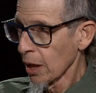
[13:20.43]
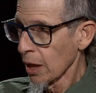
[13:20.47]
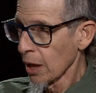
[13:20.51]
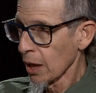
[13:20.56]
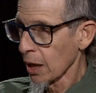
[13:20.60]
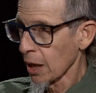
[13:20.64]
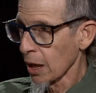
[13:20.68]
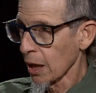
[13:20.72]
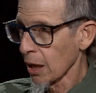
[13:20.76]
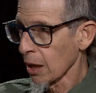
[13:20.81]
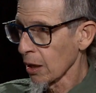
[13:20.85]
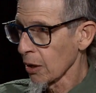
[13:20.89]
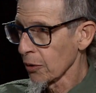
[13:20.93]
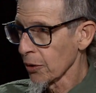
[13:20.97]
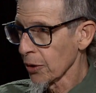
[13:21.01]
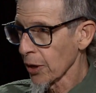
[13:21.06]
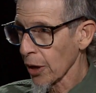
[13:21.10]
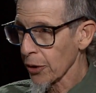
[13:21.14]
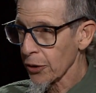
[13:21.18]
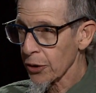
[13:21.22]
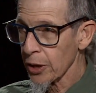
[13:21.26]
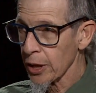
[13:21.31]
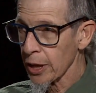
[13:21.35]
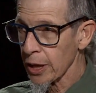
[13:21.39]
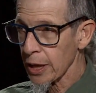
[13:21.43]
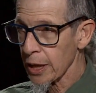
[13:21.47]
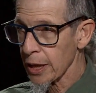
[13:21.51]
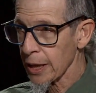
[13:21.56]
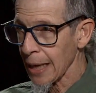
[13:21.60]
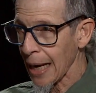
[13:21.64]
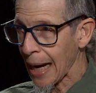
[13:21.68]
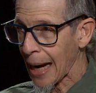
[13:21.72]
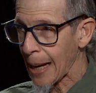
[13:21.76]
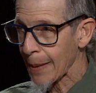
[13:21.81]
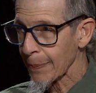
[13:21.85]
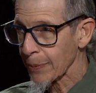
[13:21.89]
Nothing
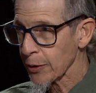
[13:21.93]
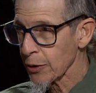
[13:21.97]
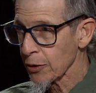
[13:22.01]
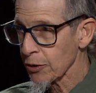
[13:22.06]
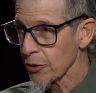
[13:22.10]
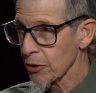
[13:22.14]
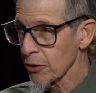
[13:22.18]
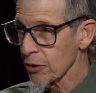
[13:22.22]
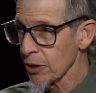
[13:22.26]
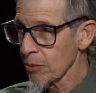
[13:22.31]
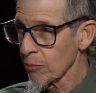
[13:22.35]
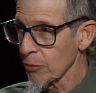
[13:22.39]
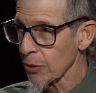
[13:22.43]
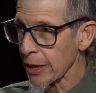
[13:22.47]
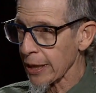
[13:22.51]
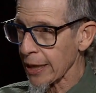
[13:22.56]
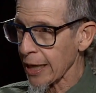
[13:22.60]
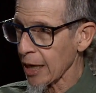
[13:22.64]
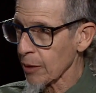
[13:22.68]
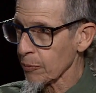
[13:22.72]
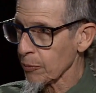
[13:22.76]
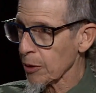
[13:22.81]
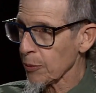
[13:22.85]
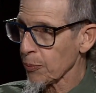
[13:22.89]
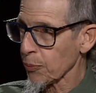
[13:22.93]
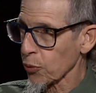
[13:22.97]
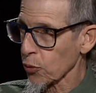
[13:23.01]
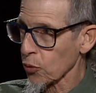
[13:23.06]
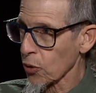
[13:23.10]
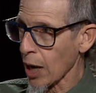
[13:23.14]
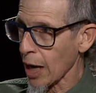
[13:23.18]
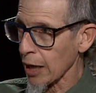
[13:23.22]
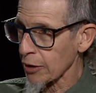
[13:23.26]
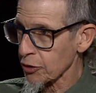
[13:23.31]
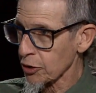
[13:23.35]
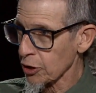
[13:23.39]
can happen to them. They can't be
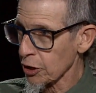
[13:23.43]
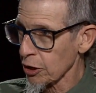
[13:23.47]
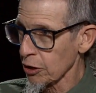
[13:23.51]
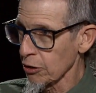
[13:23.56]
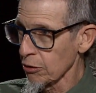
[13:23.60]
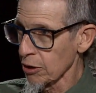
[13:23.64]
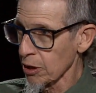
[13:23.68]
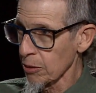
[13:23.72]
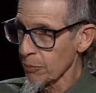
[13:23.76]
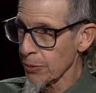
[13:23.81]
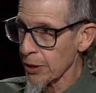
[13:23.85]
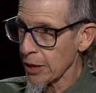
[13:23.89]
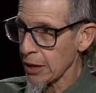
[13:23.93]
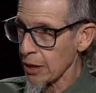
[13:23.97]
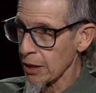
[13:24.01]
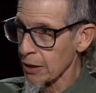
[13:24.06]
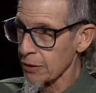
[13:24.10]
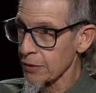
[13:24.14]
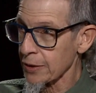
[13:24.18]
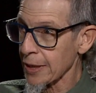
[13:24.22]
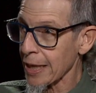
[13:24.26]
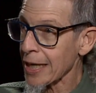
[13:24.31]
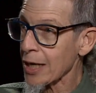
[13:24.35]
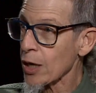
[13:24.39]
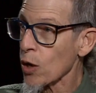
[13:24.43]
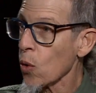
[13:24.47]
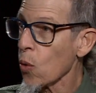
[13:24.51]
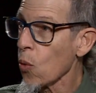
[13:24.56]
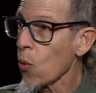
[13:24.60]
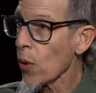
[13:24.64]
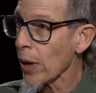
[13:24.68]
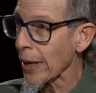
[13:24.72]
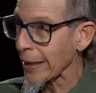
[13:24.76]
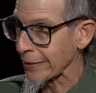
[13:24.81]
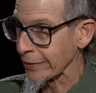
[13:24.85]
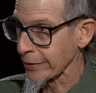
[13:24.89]
prosecuted because they
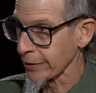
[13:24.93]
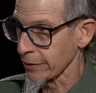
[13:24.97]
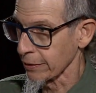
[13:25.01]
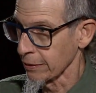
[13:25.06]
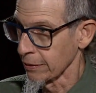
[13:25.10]
quit.